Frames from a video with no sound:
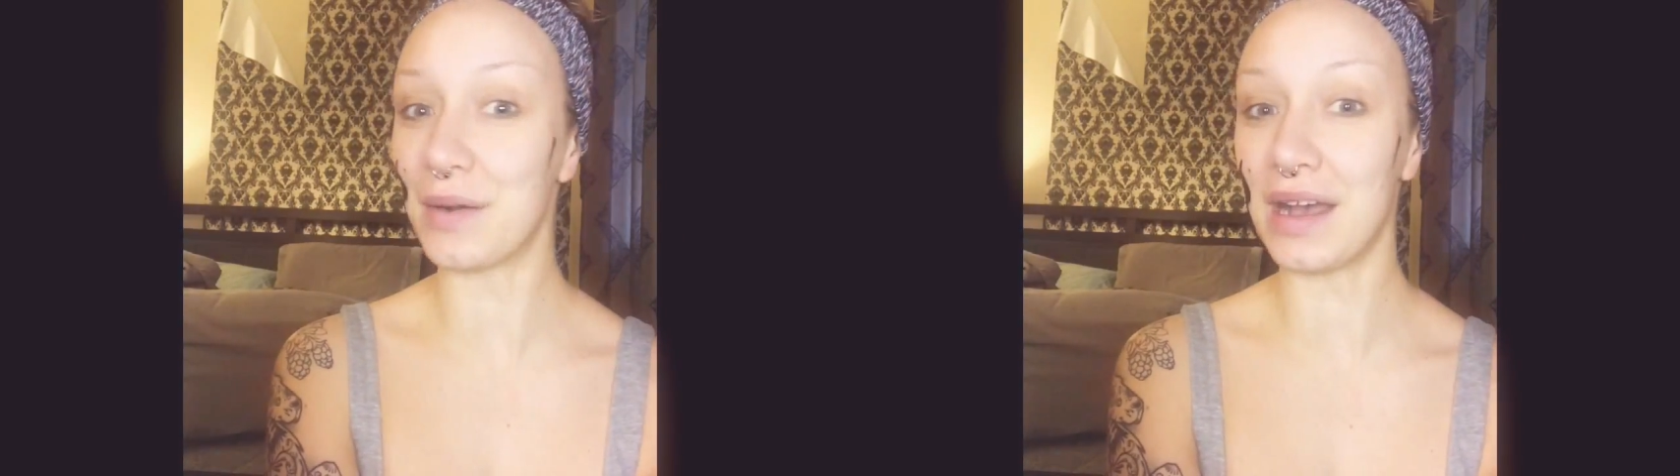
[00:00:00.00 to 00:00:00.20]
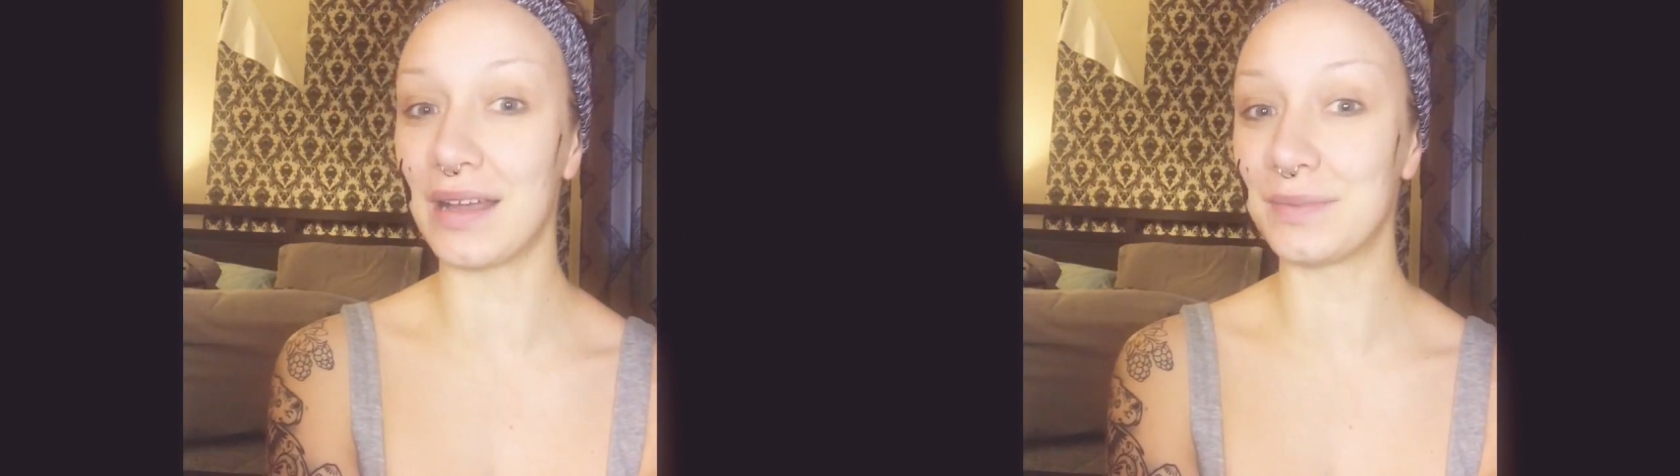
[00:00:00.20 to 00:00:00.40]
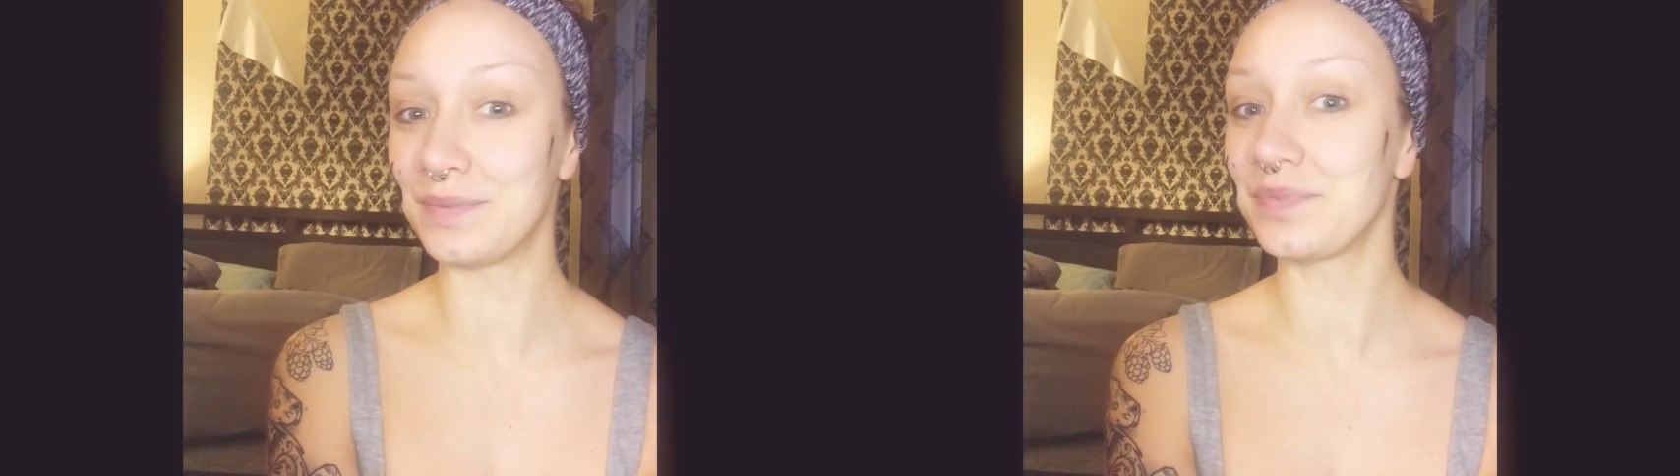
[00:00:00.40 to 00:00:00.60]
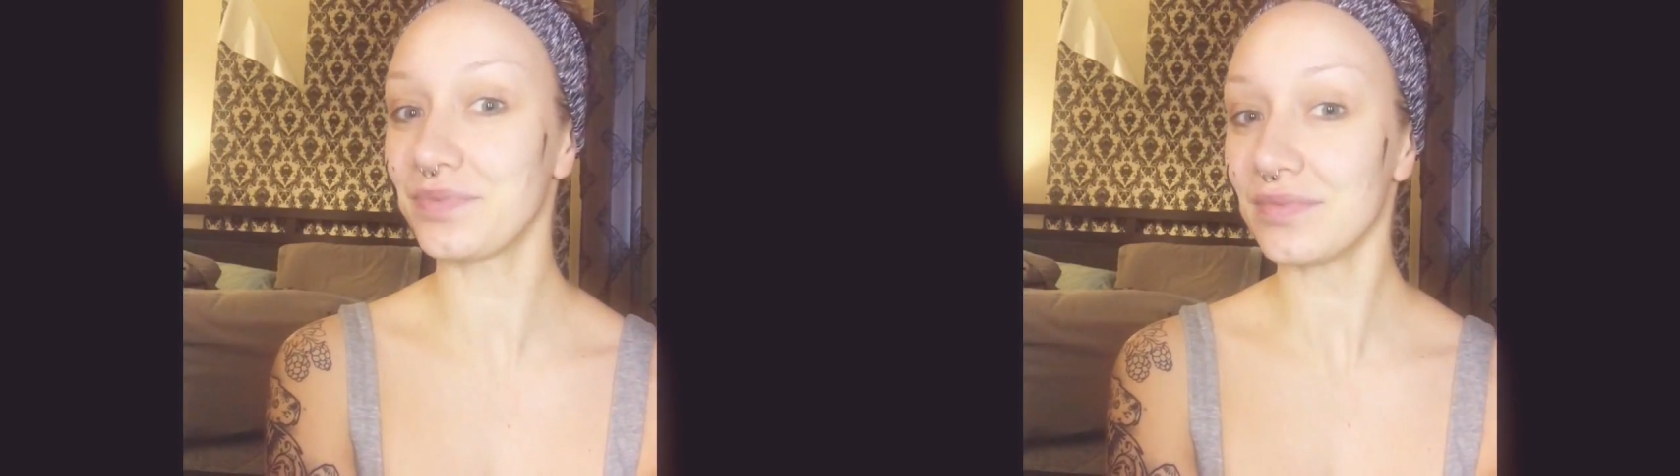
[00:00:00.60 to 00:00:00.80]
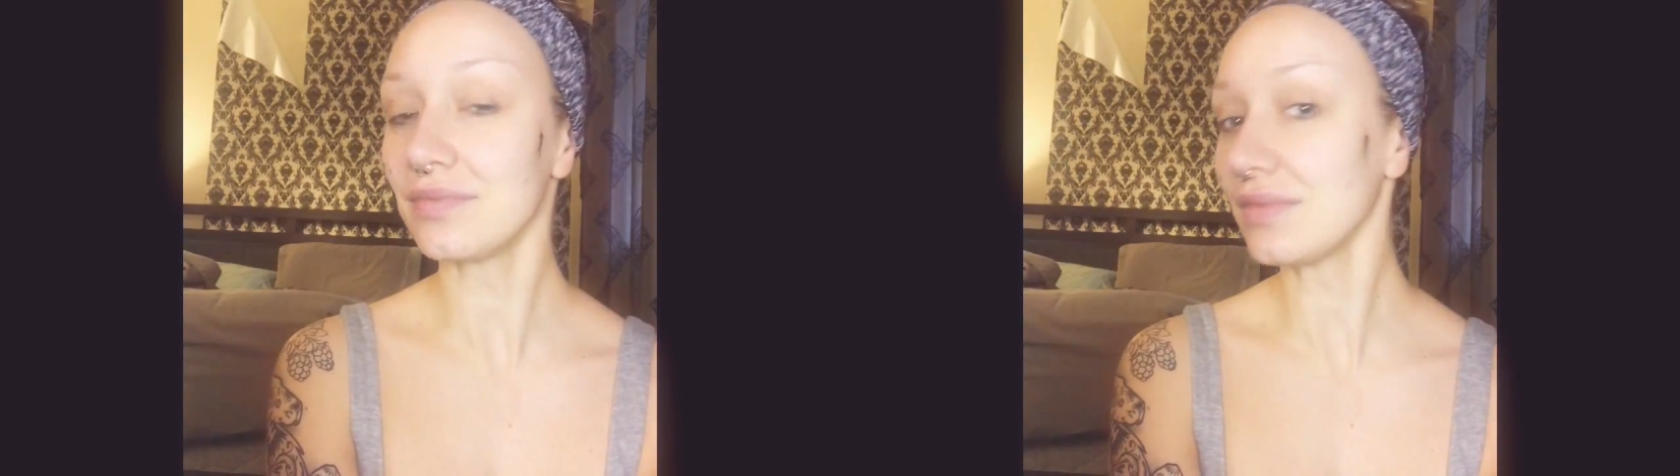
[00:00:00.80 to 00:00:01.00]
on.
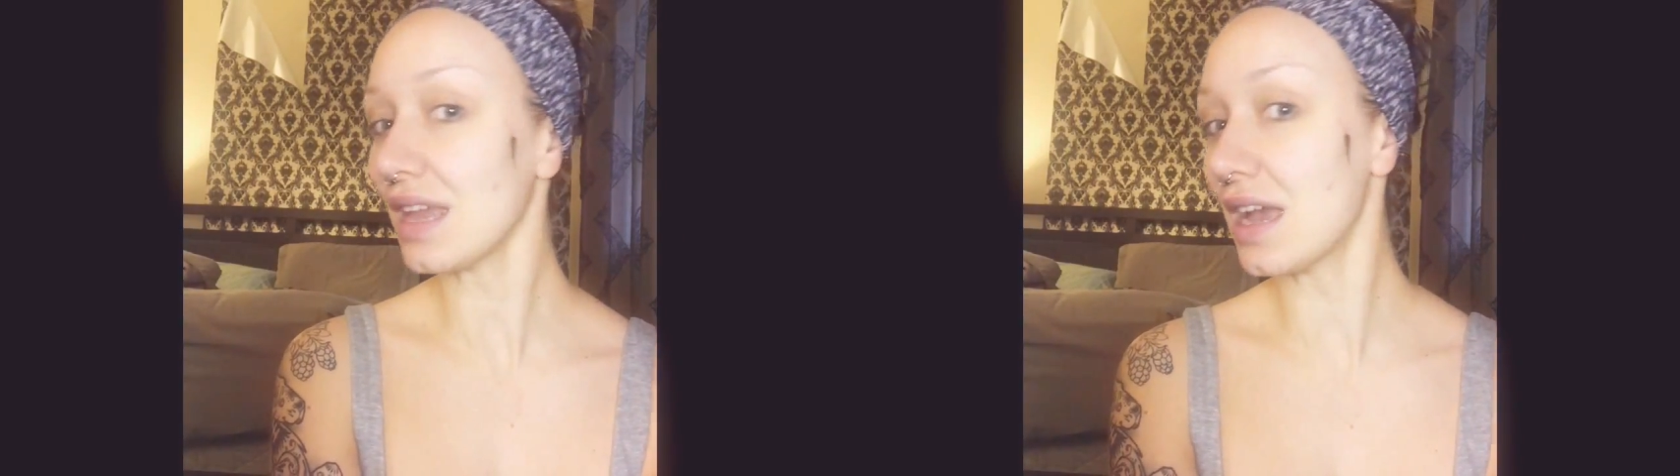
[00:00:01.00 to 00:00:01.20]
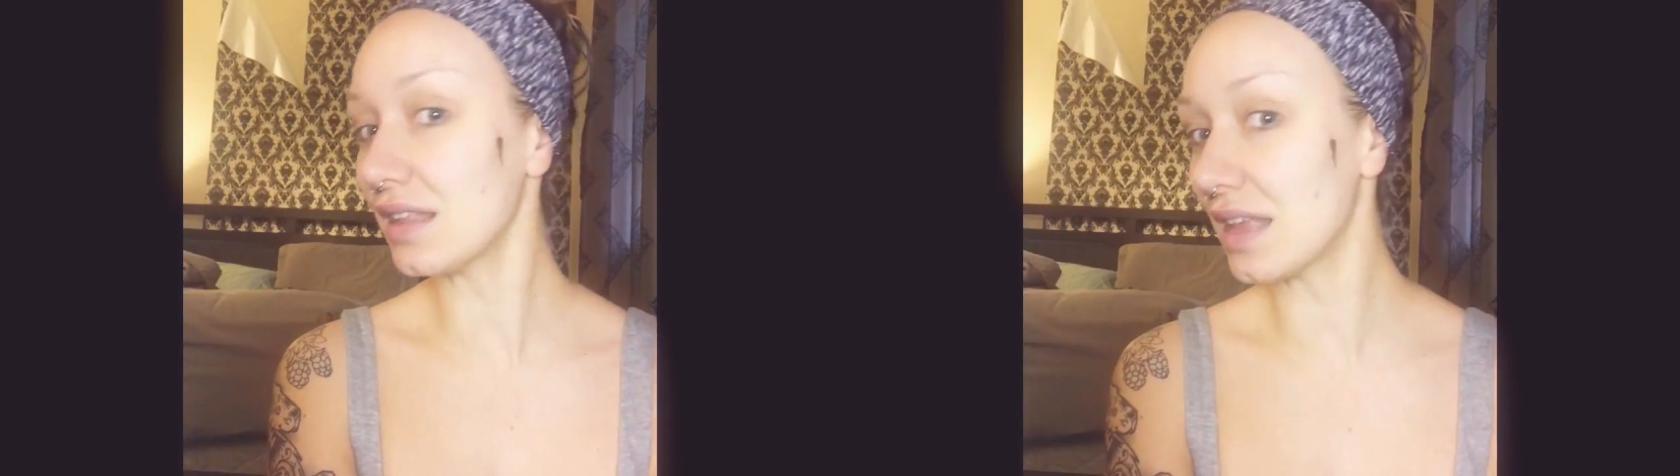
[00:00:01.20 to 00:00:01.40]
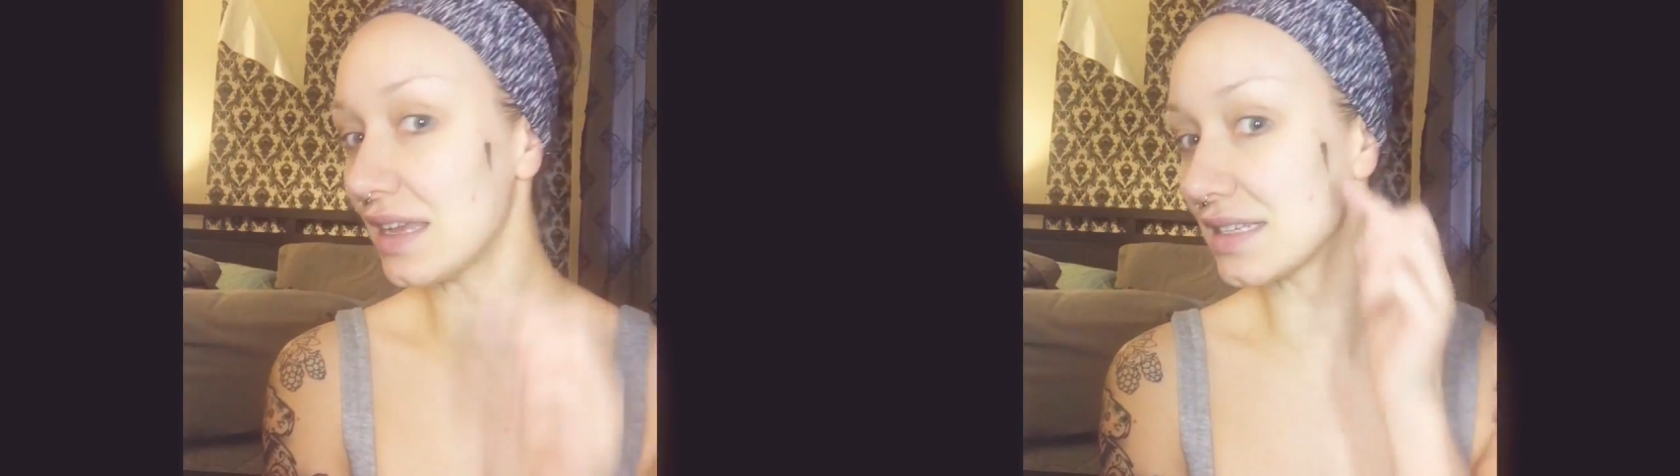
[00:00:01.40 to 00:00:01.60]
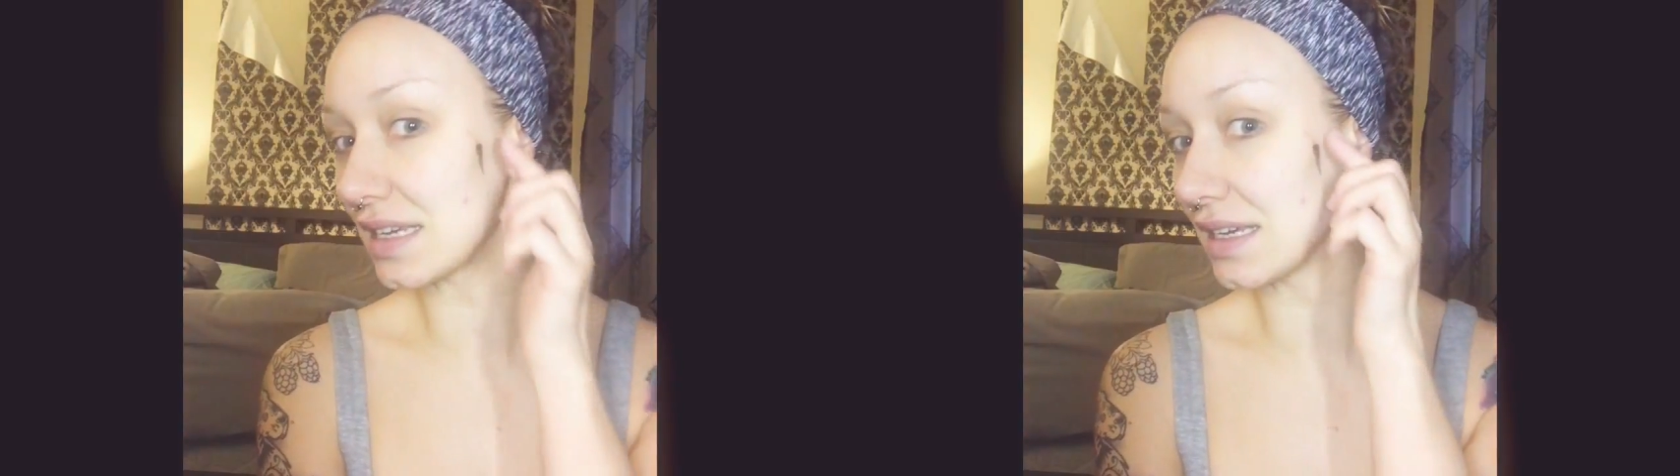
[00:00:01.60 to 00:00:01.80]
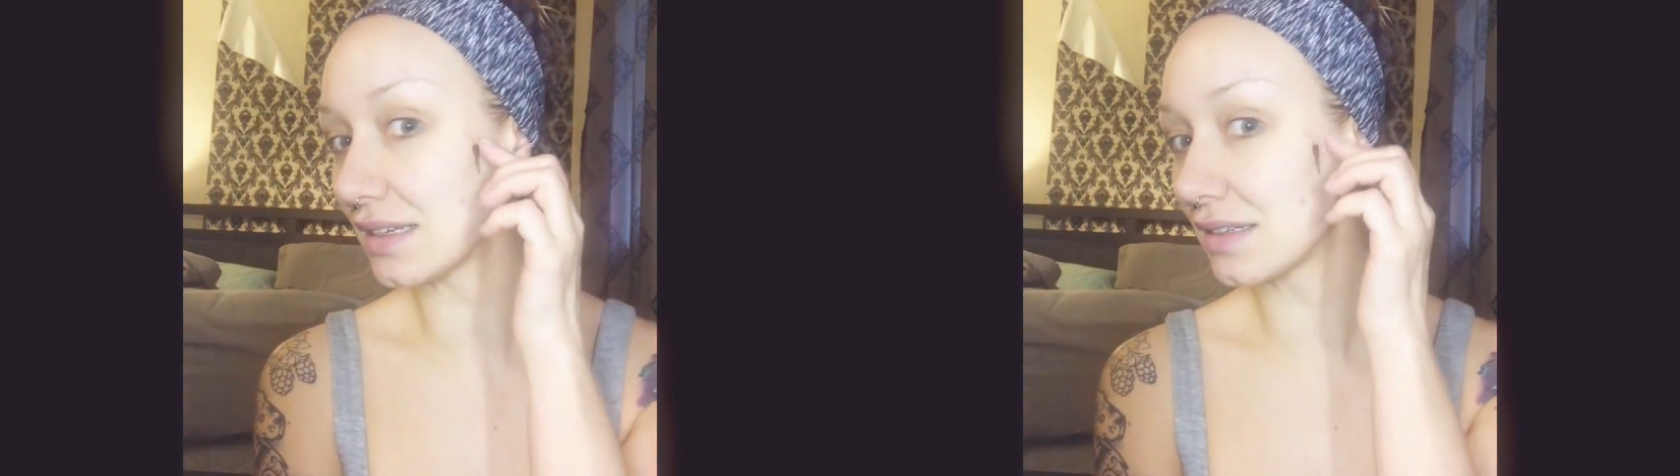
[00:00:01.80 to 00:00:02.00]
I liked
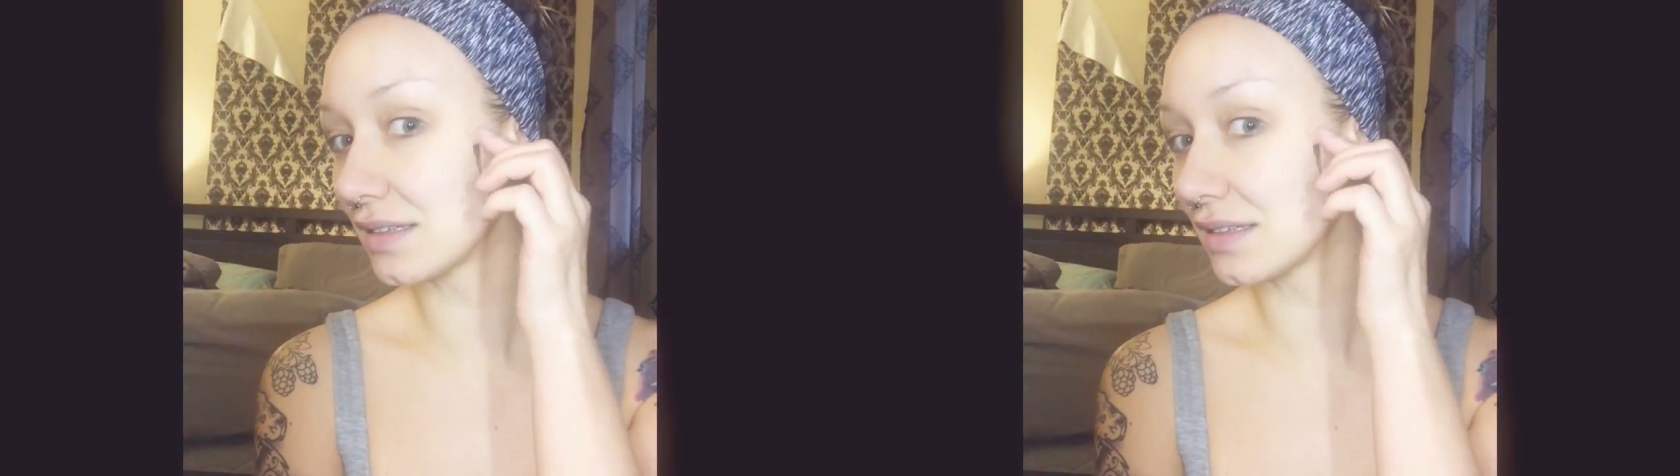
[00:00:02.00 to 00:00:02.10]
it.